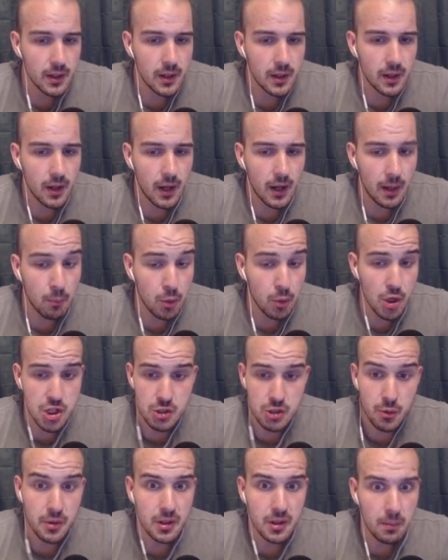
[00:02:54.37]
I'm gonna
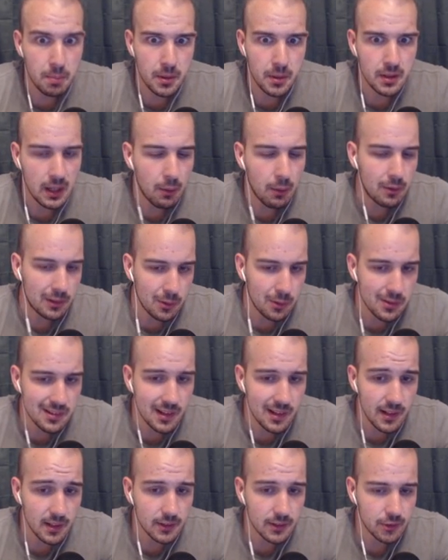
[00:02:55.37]
show you in a bit how it looks
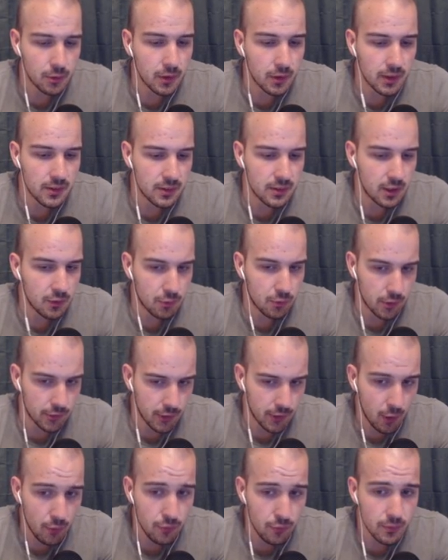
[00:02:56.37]
like, so you can see it for
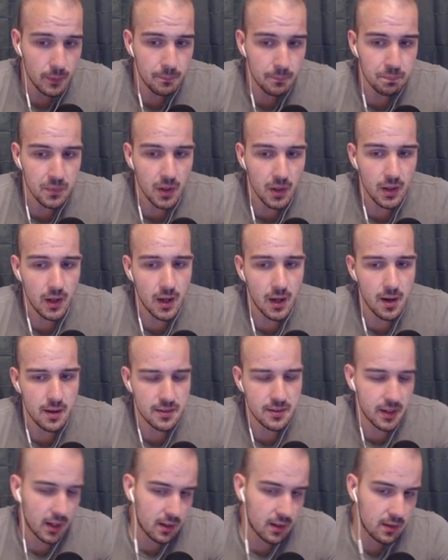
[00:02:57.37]
yourself. And the
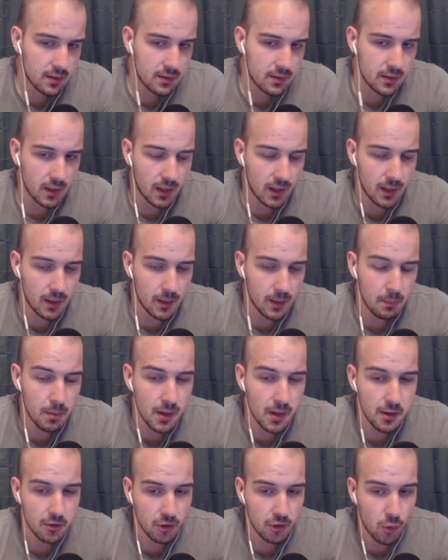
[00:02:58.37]
second
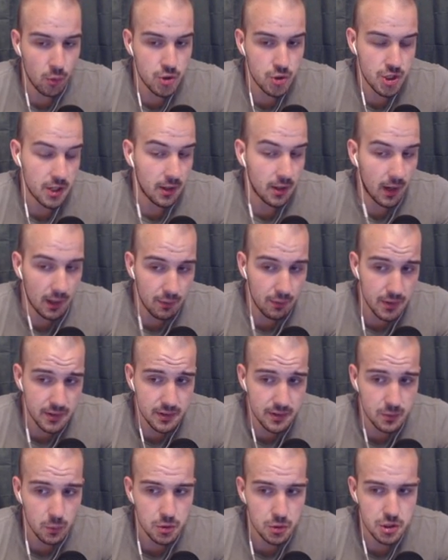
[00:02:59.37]
ability is called Chain
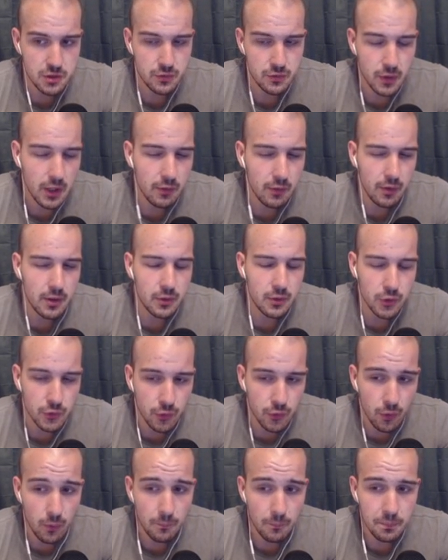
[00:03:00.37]
Harvest, which is very
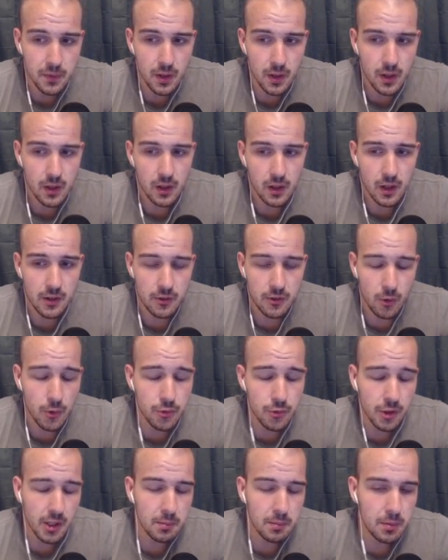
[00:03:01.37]
useful. It also can be